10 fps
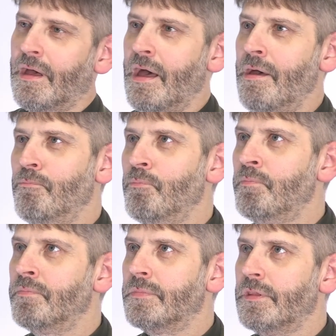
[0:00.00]

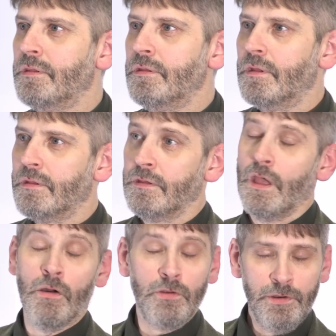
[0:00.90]
I'm
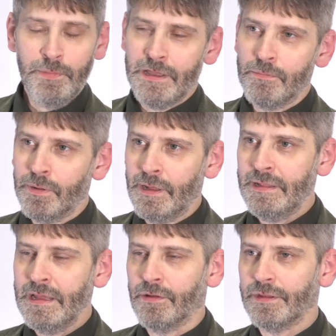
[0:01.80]
going to be
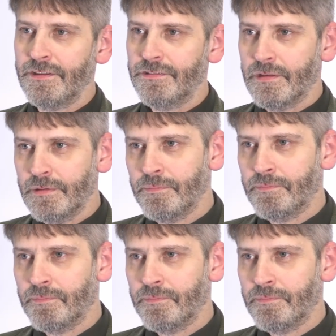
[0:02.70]
completely honest.